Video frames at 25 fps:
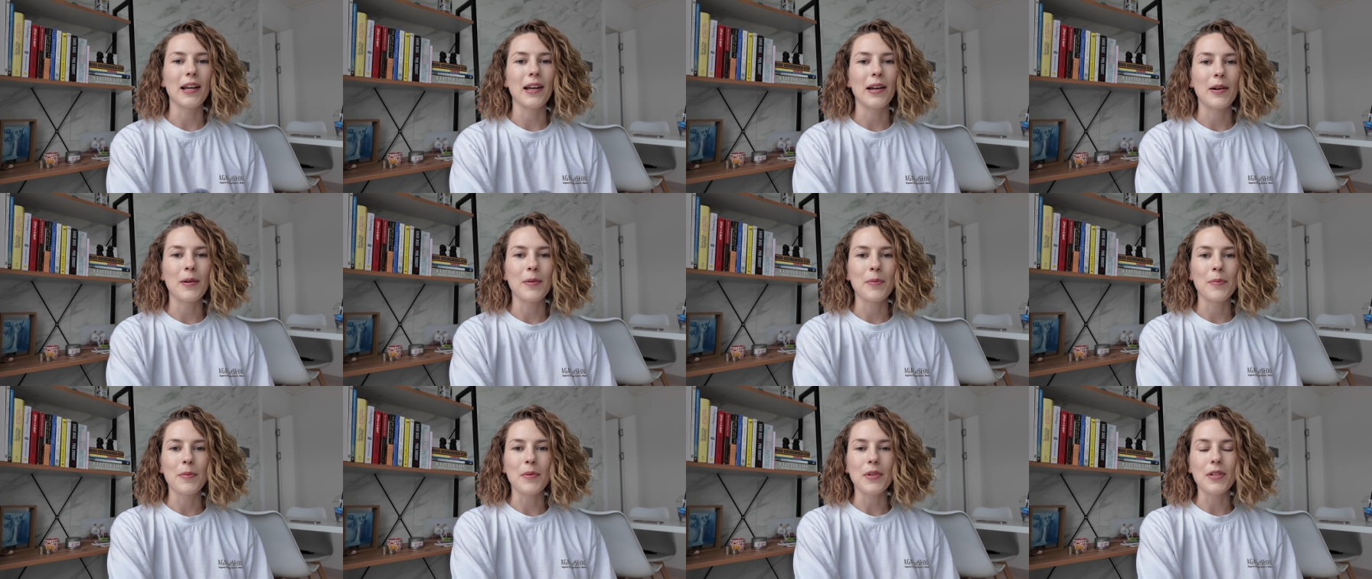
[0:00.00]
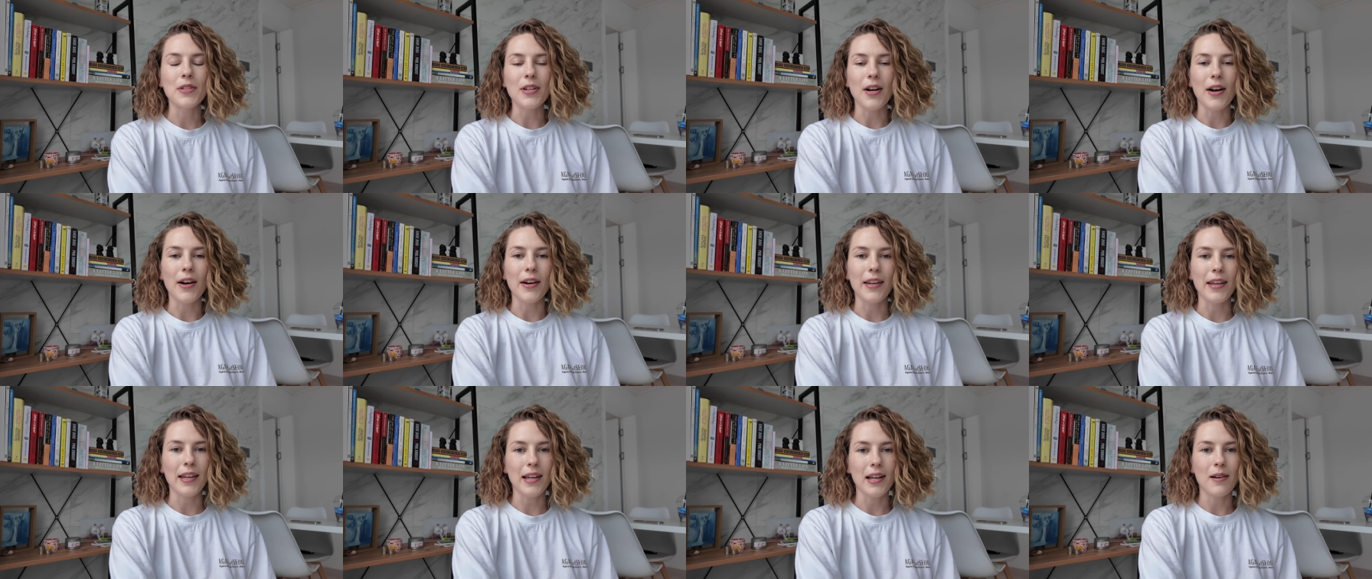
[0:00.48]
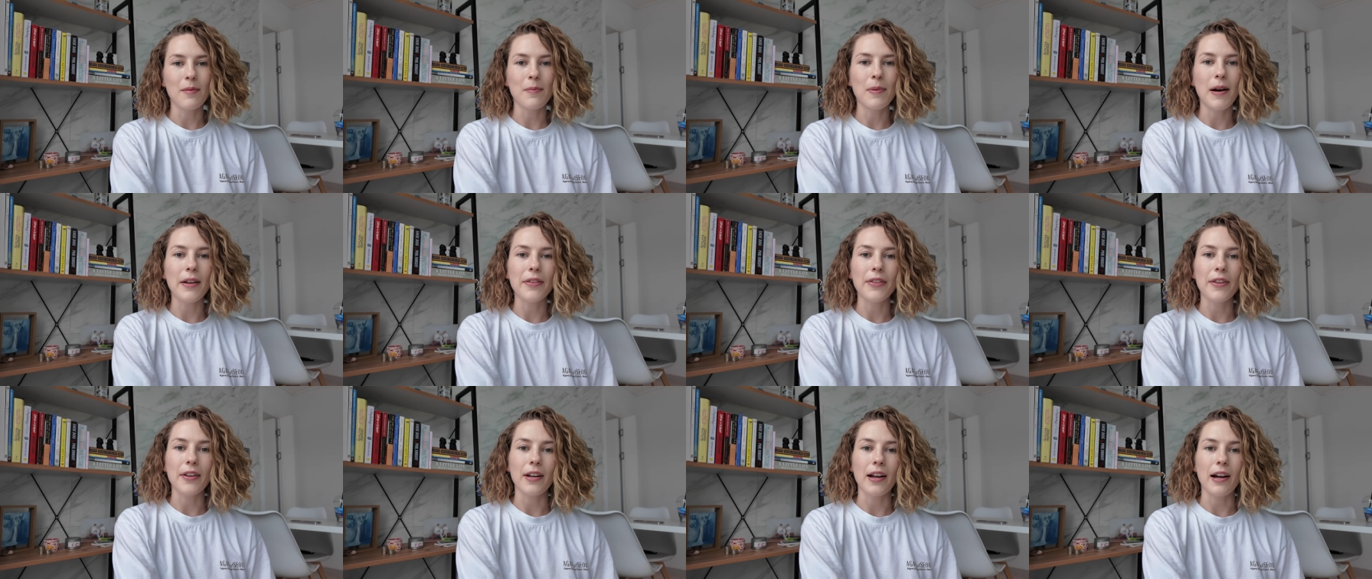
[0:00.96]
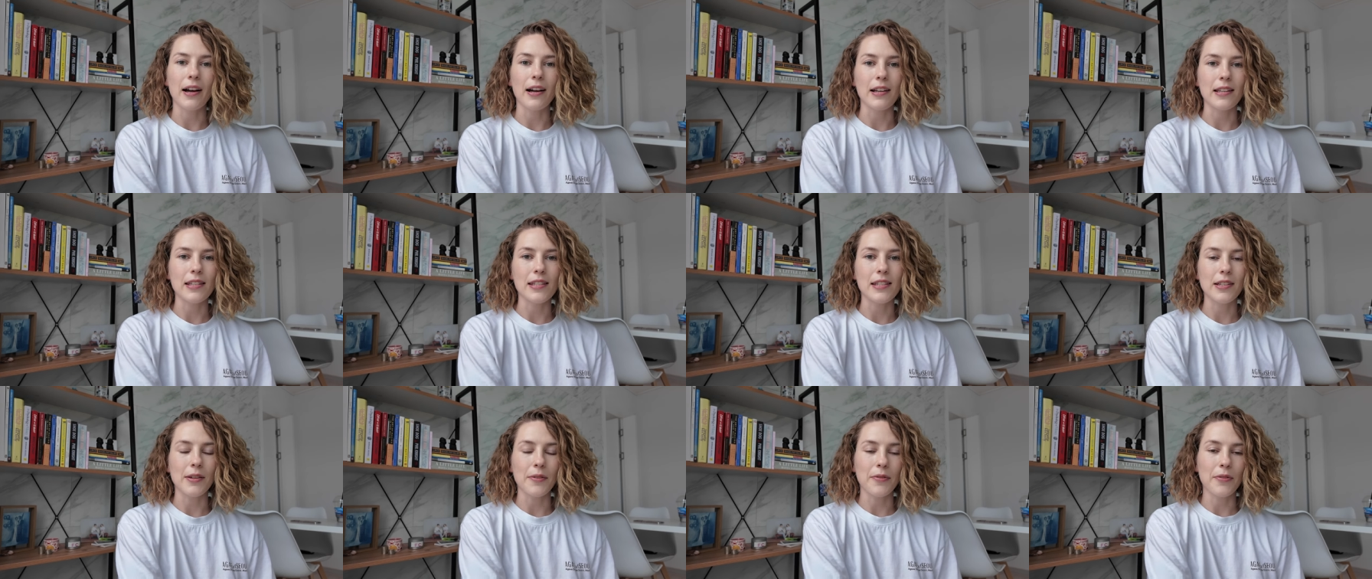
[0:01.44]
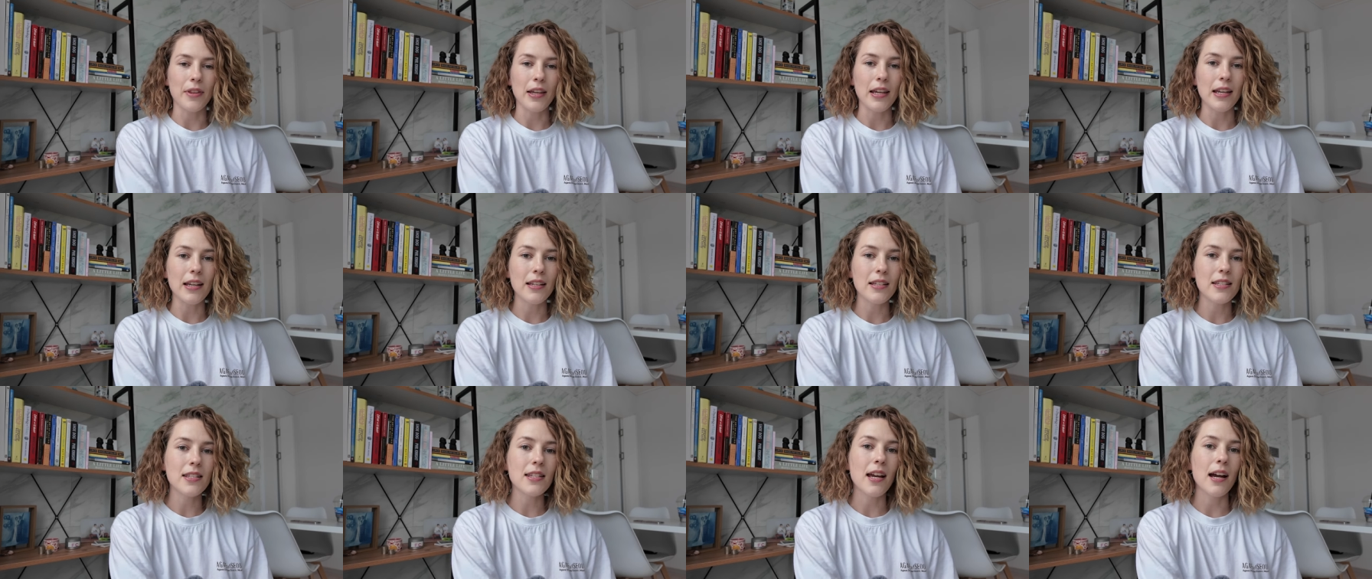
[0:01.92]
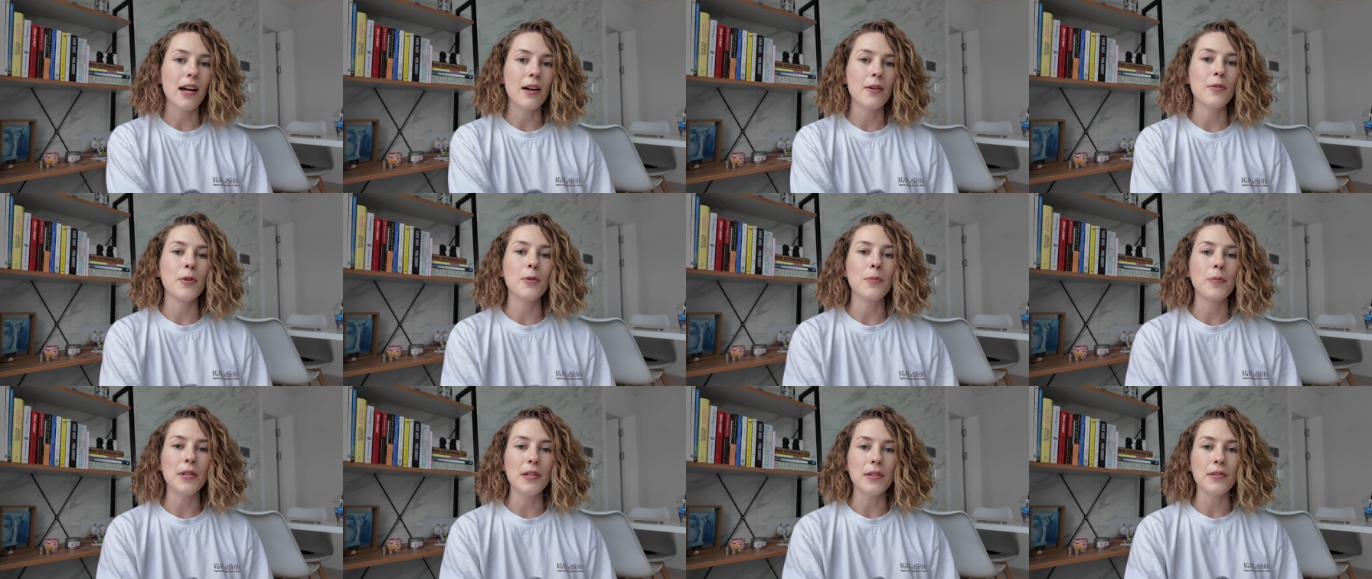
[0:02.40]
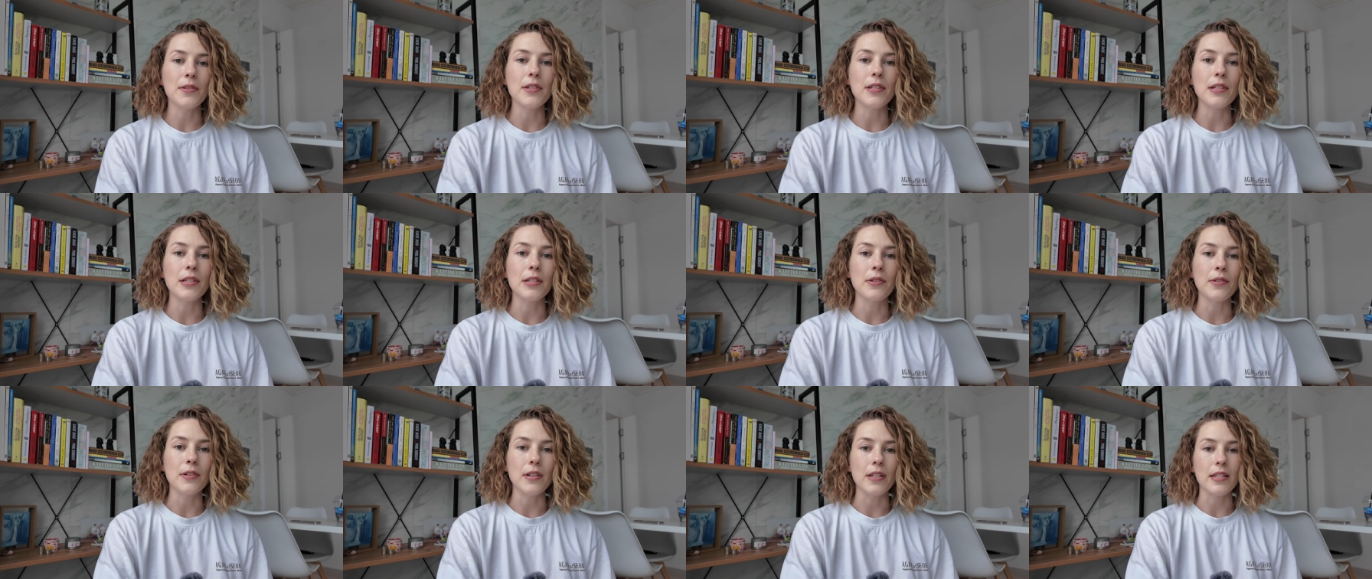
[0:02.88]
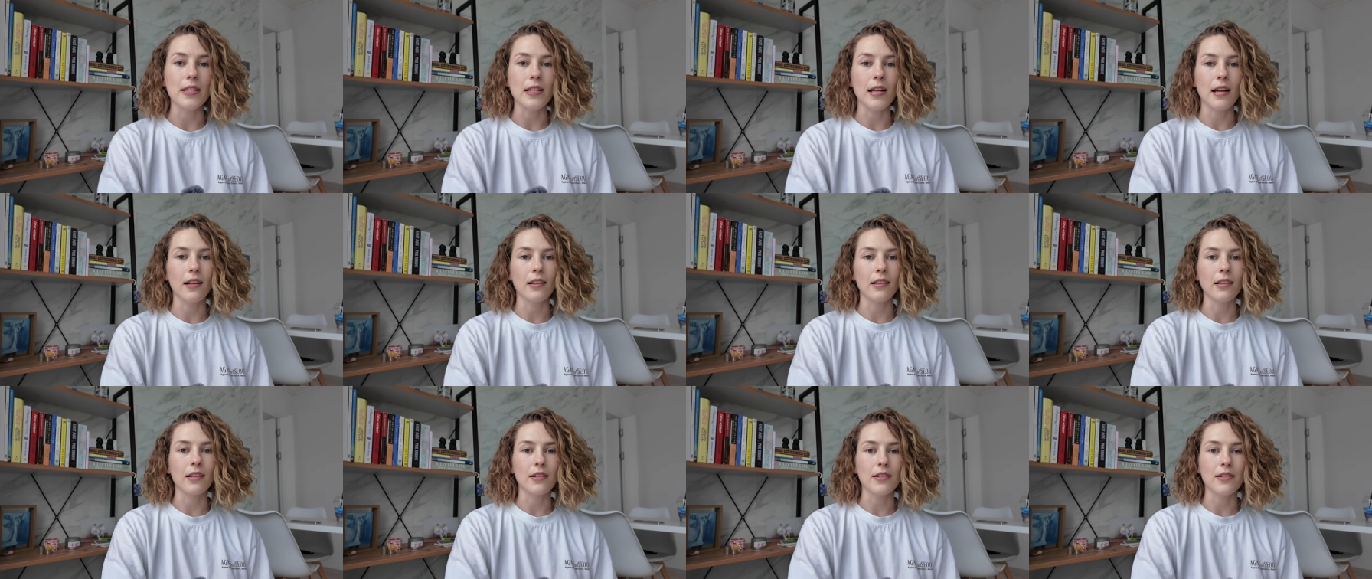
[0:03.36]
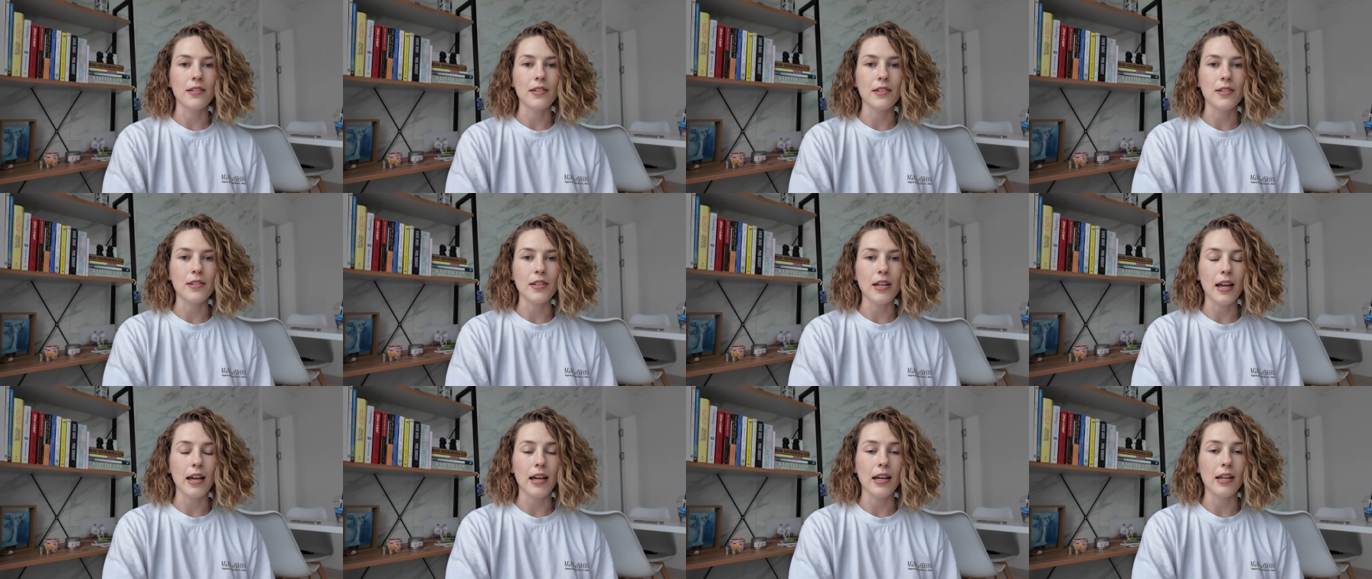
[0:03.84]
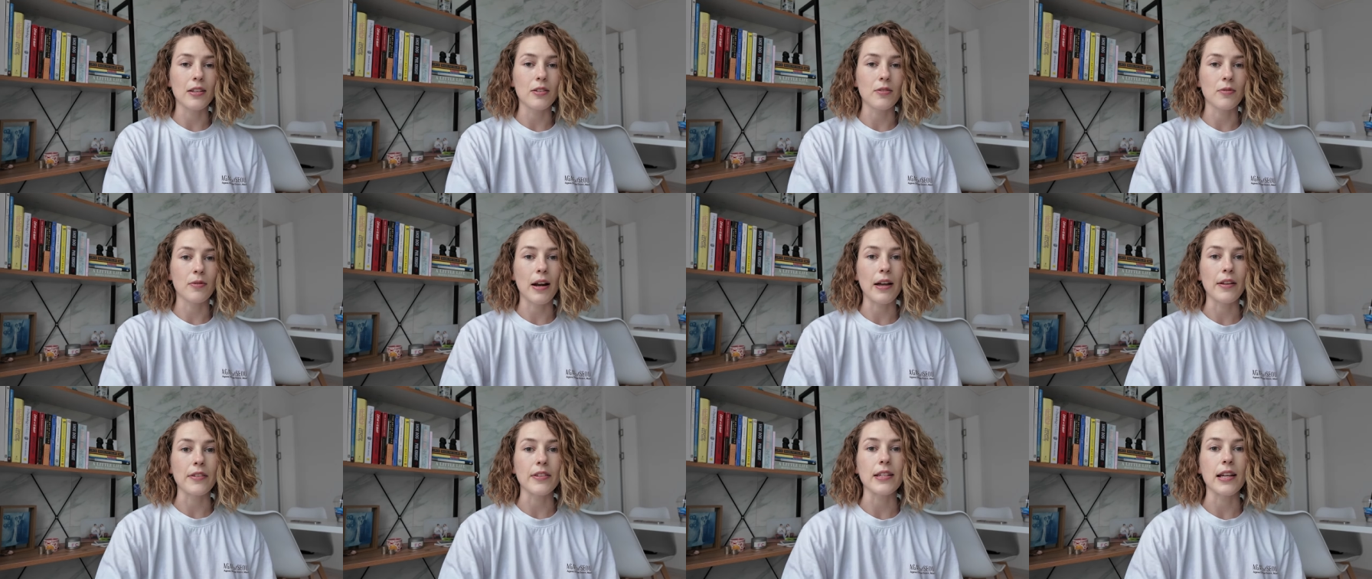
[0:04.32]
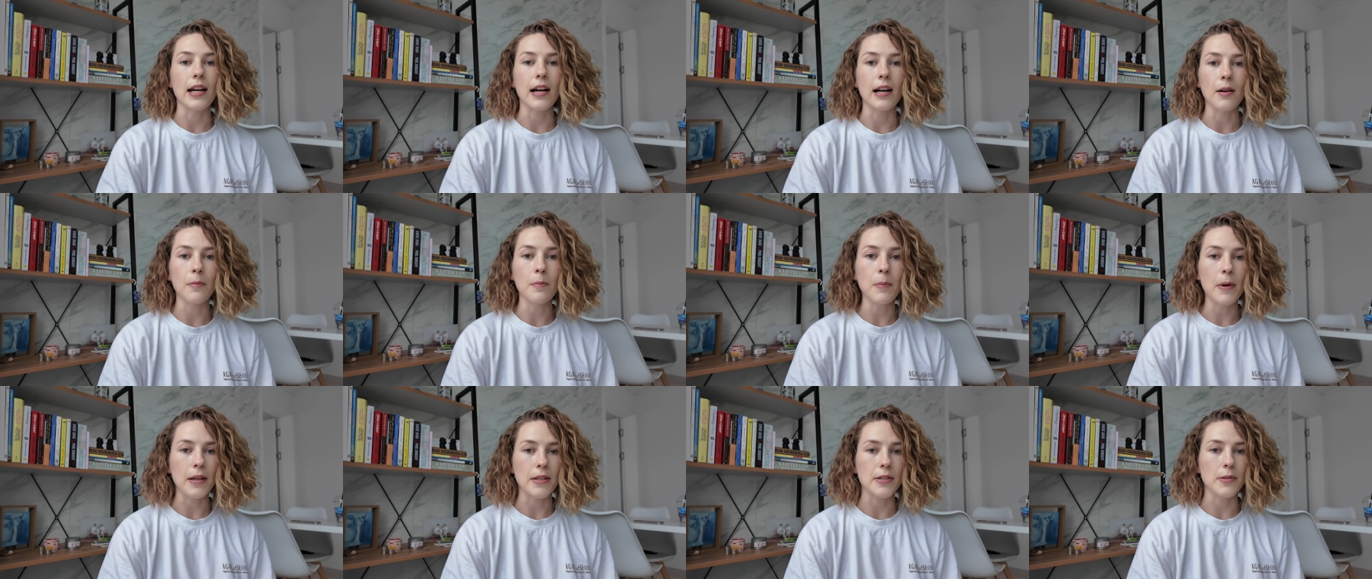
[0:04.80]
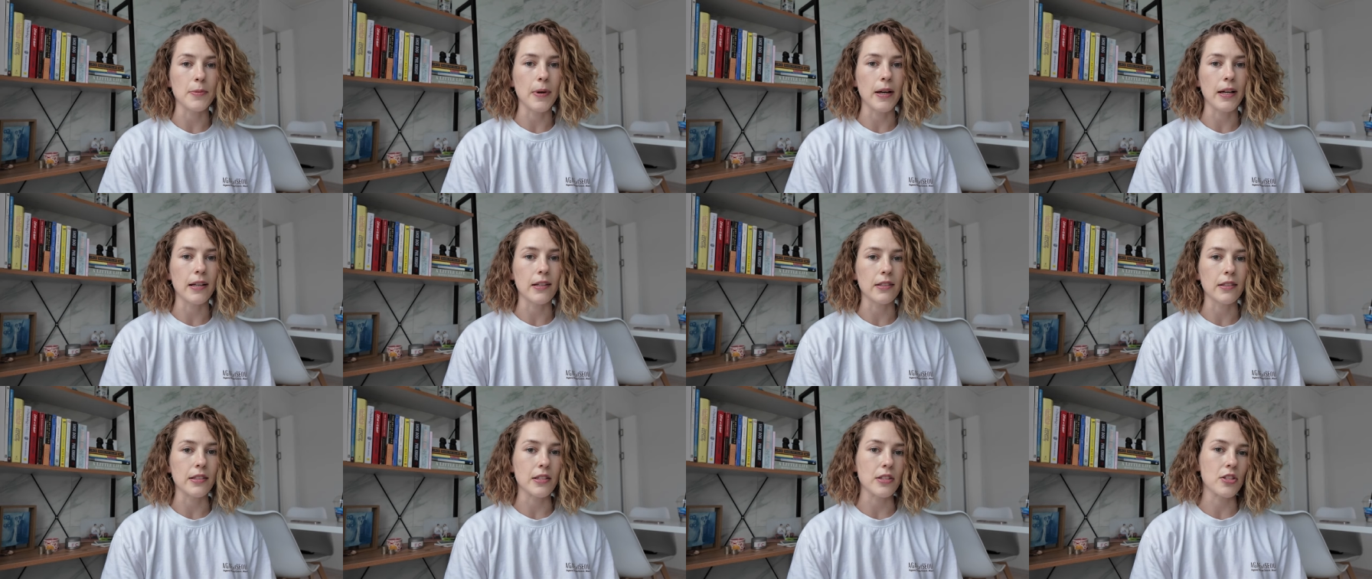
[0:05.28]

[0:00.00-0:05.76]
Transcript: I am talking about the cost of things, I will be using US dollars and rounding up as well.